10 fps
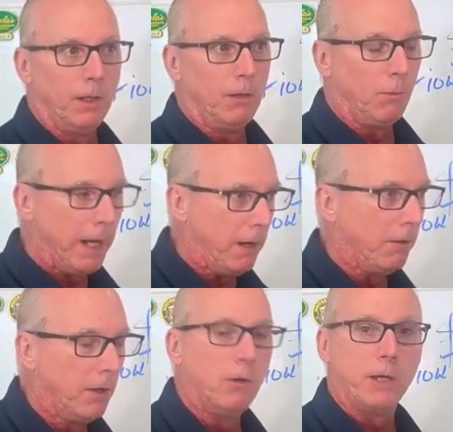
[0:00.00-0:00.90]

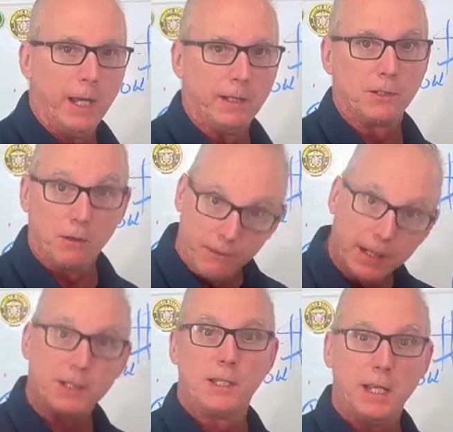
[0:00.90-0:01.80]
Wow, okay, so
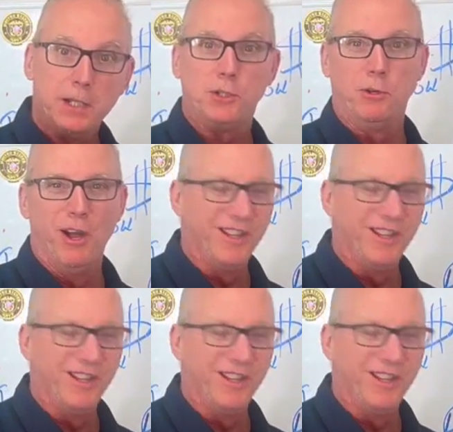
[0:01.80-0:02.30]
this is the issue.